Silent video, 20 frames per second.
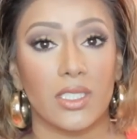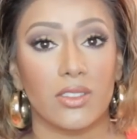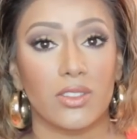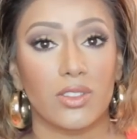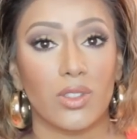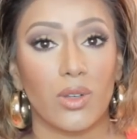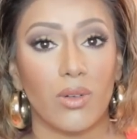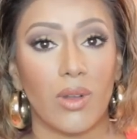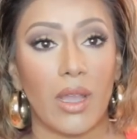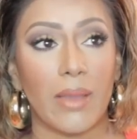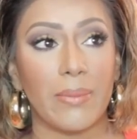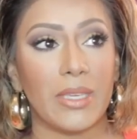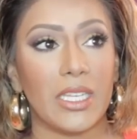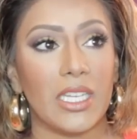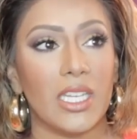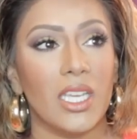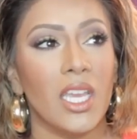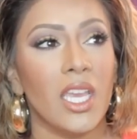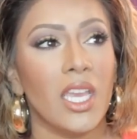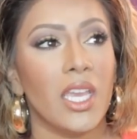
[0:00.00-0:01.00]
So, I
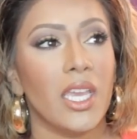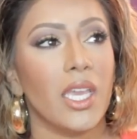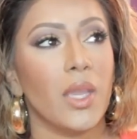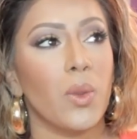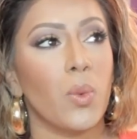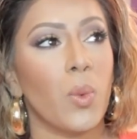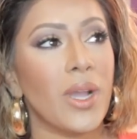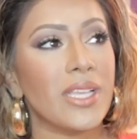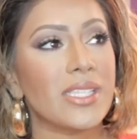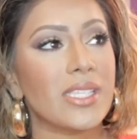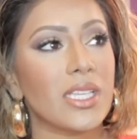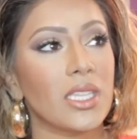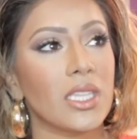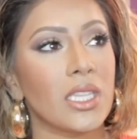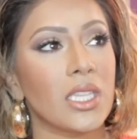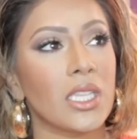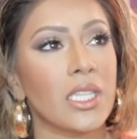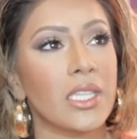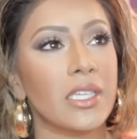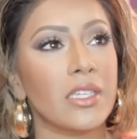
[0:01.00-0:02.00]
mean, it was a
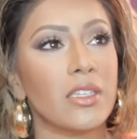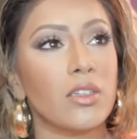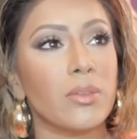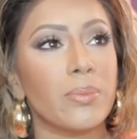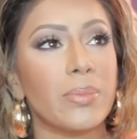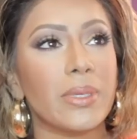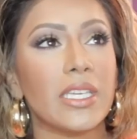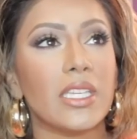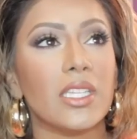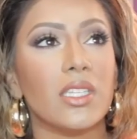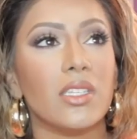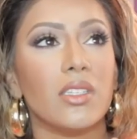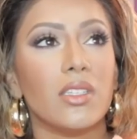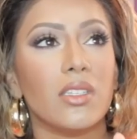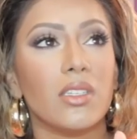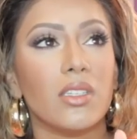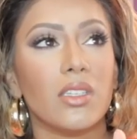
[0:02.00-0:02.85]
little bit